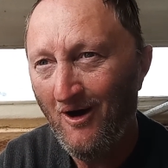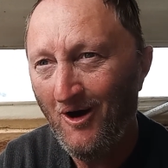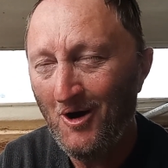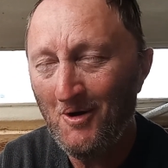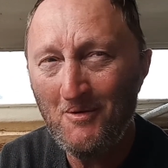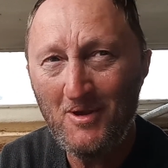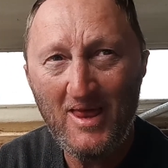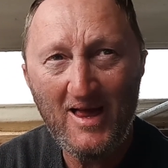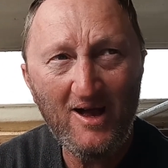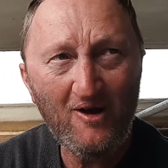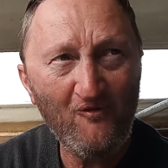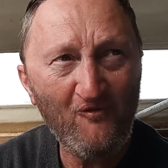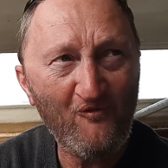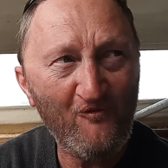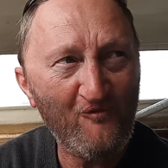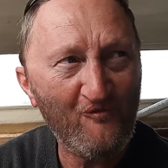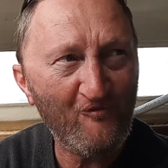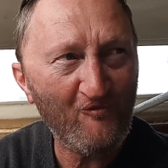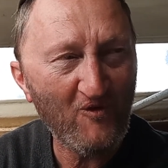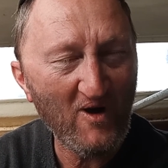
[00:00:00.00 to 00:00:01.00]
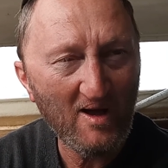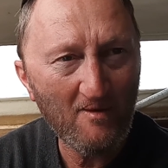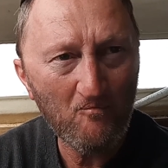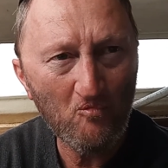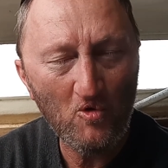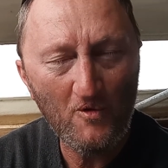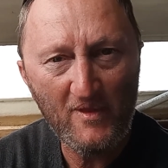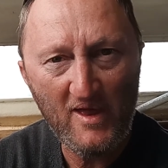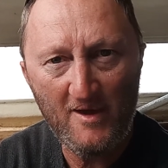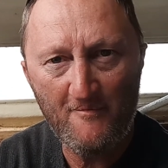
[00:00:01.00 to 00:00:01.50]
I mean, how fun
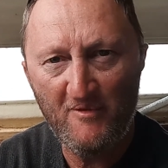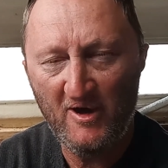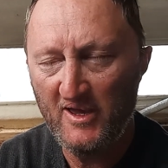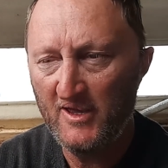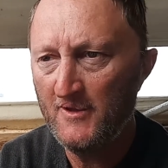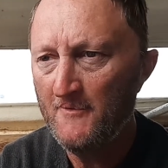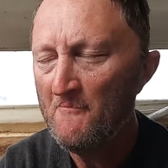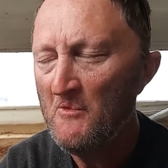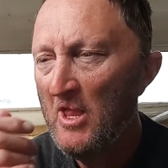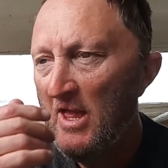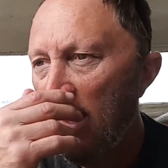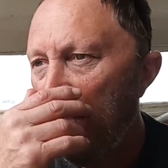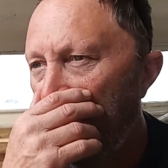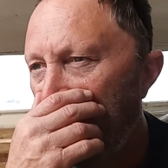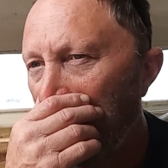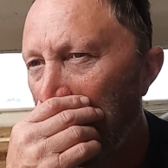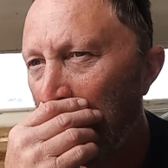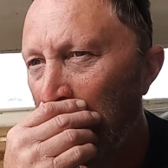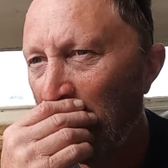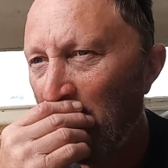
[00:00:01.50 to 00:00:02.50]
would that be? And